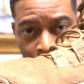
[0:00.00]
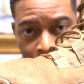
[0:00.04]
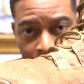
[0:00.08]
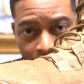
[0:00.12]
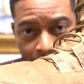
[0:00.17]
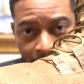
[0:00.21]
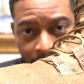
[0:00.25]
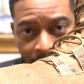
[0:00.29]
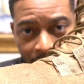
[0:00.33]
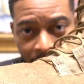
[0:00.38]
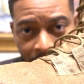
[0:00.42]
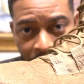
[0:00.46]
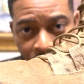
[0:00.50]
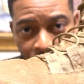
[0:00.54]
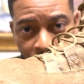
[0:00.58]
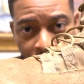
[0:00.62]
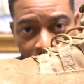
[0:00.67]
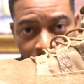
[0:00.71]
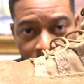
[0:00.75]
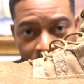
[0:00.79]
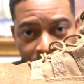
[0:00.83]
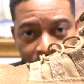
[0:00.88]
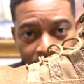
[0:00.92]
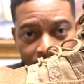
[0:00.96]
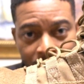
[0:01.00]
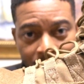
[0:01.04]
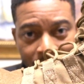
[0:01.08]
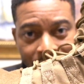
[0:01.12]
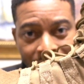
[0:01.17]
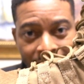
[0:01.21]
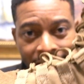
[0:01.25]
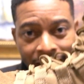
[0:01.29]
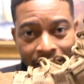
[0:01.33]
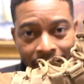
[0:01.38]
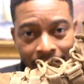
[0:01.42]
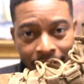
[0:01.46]
They did change the
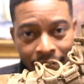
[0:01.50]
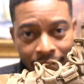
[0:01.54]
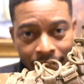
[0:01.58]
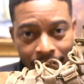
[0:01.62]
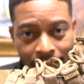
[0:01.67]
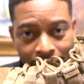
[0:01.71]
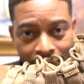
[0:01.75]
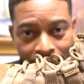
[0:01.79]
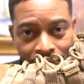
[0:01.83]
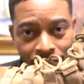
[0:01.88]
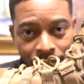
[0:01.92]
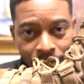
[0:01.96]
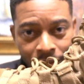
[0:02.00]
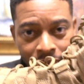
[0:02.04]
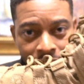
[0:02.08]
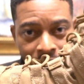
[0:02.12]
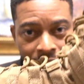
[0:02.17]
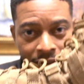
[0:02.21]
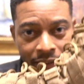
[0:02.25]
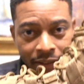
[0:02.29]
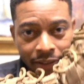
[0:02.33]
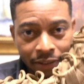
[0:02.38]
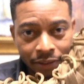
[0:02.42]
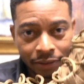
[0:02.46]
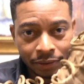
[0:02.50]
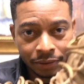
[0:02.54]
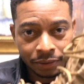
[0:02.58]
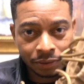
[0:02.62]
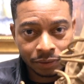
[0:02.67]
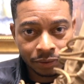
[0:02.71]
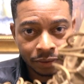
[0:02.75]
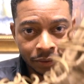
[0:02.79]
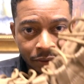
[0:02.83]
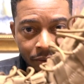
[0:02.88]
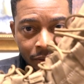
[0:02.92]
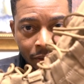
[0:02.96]
design, as you can tell.
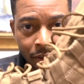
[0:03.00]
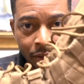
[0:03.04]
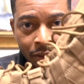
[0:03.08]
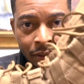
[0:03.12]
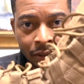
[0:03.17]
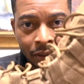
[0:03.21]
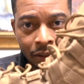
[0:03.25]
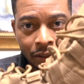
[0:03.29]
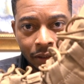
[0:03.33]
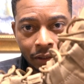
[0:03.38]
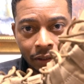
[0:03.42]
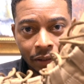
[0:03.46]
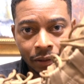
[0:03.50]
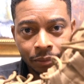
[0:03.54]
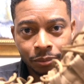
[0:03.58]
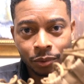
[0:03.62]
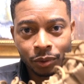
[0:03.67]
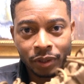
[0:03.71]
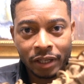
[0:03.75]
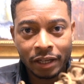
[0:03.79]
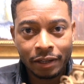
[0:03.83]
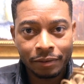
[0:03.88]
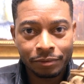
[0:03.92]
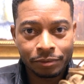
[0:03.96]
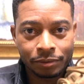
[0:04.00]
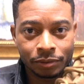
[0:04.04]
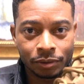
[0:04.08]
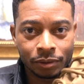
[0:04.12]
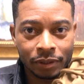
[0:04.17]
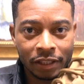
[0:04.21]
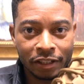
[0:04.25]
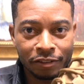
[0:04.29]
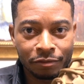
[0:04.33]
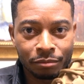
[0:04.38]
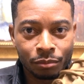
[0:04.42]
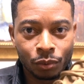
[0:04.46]
You
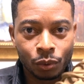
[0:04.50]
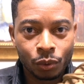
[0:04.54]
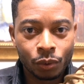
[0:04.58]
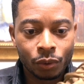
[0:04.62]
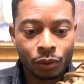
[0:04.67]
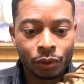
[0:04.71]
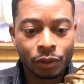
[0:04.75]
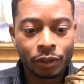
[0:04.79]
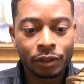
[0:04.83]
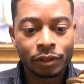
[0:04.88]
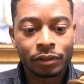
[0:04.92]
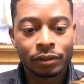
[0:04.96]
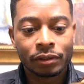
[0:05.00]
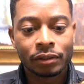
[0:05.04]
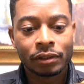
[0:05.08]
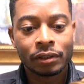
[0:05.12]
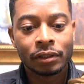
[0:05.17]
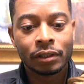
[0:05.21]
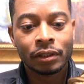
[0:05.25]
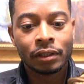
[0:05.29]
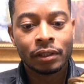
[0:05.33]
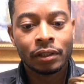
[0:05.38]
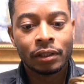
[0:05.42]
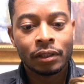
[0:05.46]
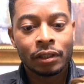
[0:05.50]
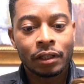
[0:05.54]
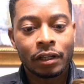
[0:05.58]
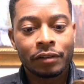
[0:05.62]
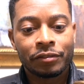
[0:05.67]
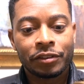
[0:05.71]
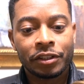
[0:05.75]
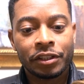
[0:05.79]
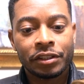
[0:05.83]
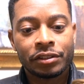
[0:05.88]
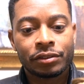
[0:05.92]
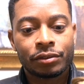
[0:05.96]
have more
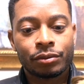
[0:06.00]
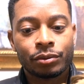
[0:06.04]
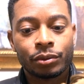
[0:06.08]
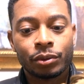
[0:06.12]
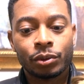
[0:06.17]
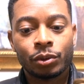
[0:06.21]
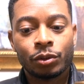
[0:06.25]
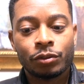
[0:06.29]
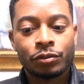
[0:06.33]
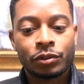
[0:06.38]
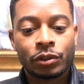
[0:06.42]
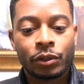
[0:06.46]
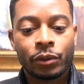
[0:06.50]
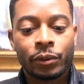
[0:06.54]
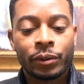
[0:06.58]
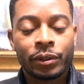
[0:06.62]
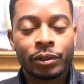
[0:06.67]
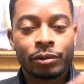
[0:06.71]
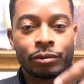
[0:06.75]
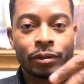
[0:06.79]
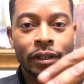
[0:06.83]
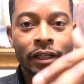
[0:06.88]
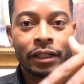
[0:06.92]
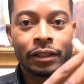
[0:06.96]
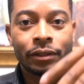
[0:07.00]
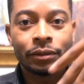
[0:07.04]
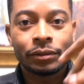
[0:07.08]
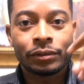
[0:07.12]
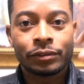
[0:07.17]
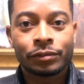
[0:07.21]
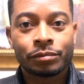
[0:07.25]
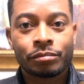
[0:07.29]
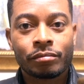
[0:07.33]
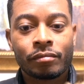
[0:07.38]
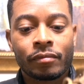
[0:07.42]
of these grooves going around.